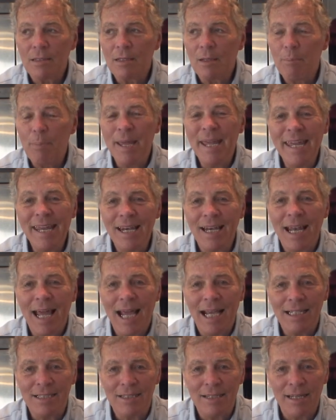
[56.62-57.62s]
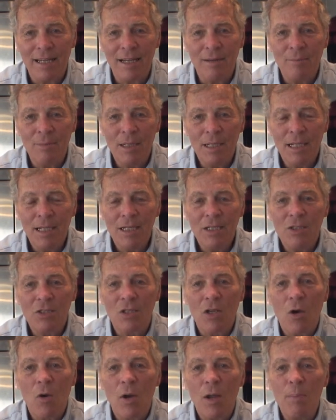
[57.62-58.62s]
penalized him.
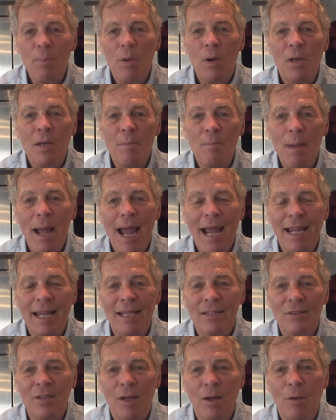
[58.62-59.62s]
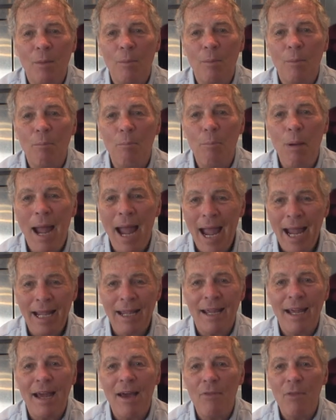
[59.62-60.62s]
So he put him back at the
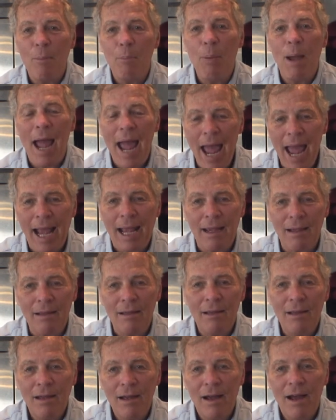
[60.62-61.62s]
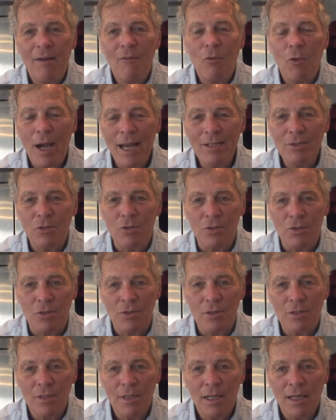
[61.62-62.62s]
back of the pack of
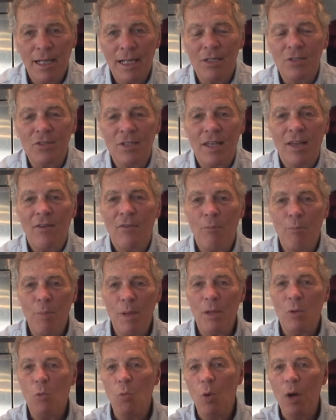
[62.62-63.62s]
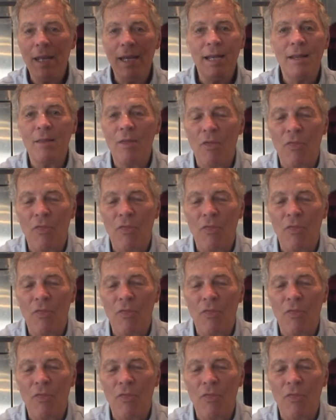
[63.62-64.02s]
racers. Instead of winning the